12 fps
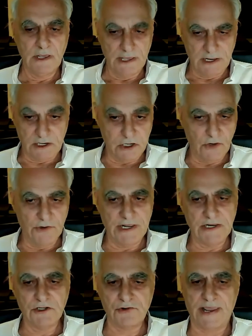
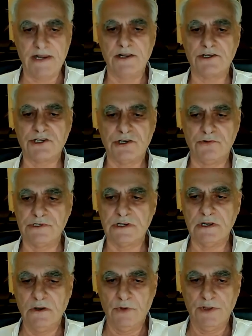including trade issues
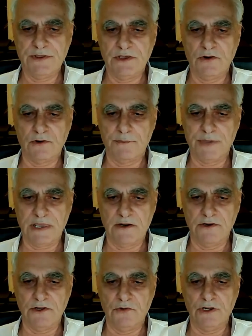with the
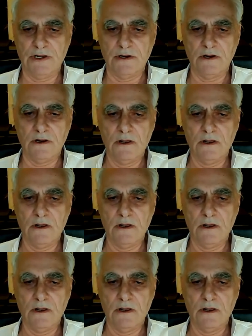European Union.